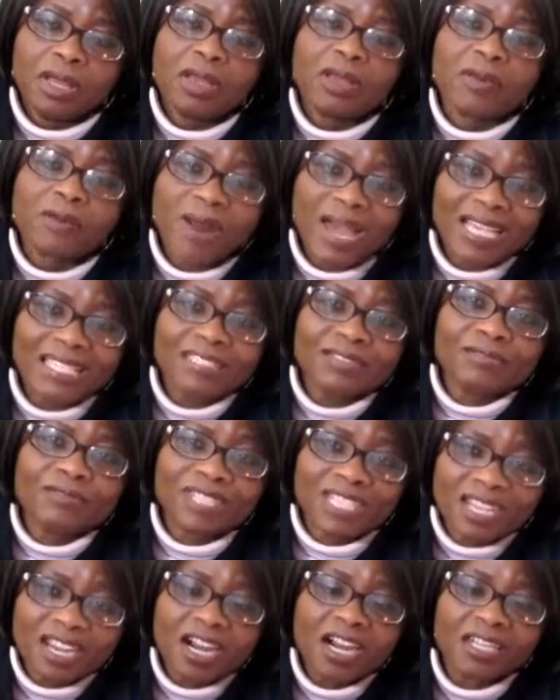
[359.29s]
Christ
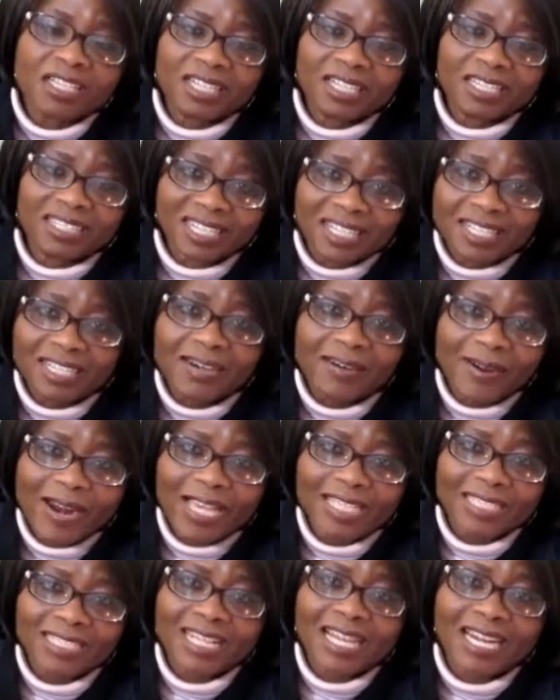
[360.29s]
regarded, the
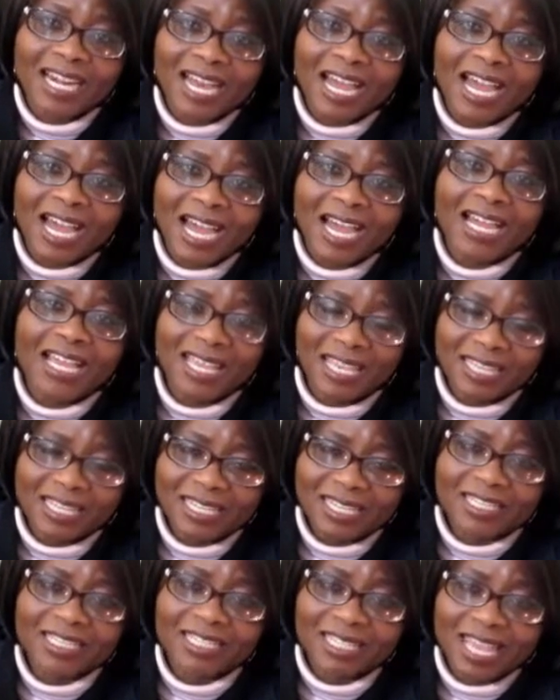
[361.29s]
Christ that I
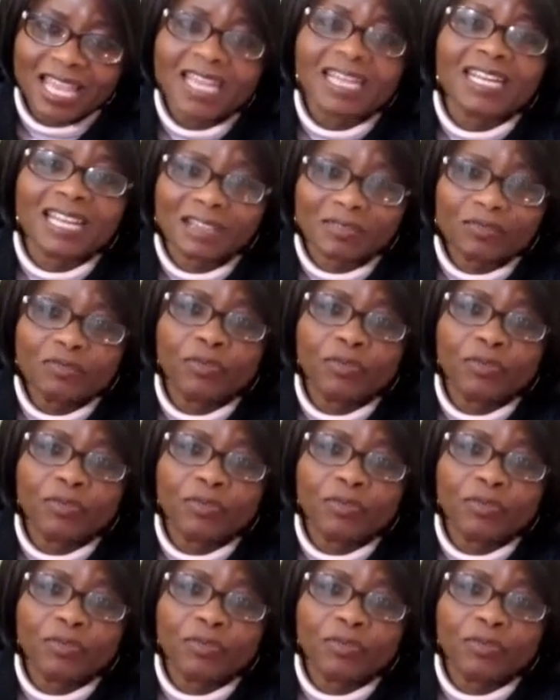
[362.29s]
understand and